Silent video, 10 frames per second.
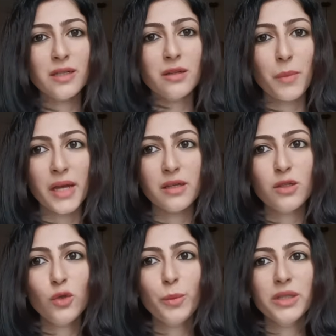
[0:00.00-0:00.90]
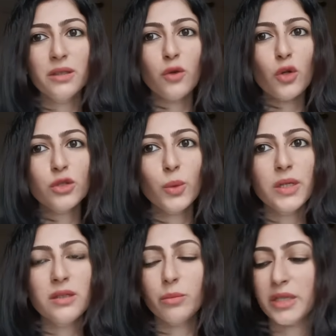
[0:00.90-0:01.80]
and admire you, but they're also
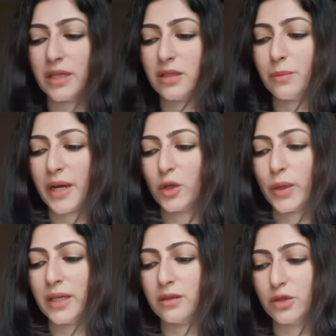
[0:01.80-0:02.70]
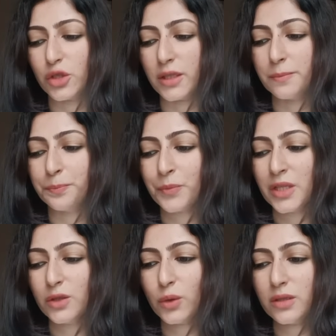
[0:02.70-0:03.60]
intimidated by your energy.
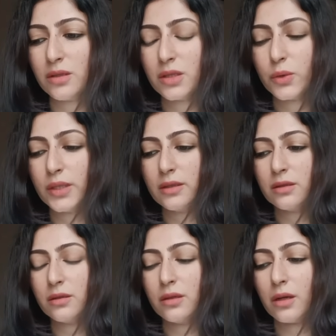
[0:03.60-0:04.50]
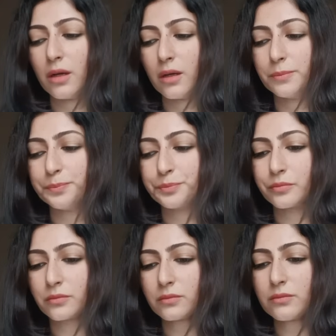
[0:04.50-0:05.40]
So this is the reason,
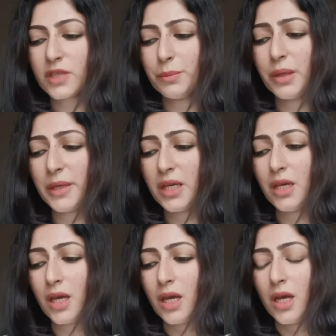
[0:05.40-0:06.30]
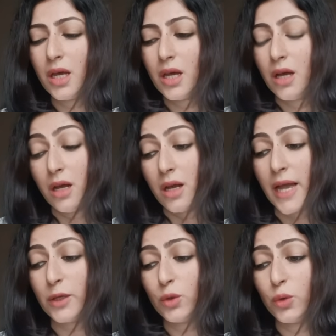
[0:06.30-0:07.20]
maybe,
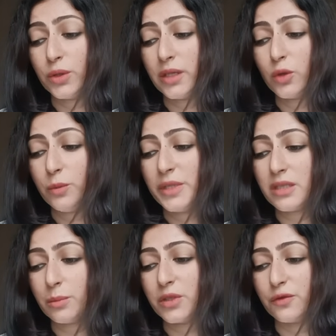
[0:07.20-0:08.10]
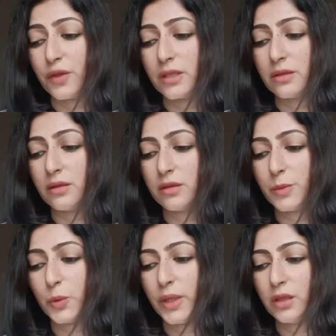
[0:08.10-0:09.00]
I don't know, there could be some differences
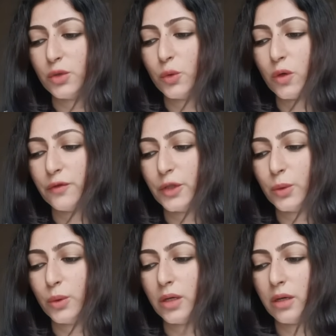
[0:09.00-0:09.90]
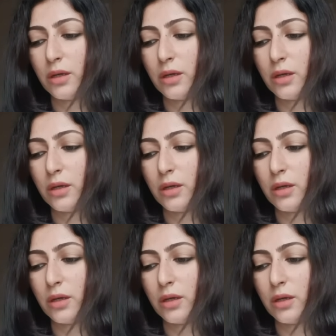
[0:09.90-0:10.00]
between the two of you.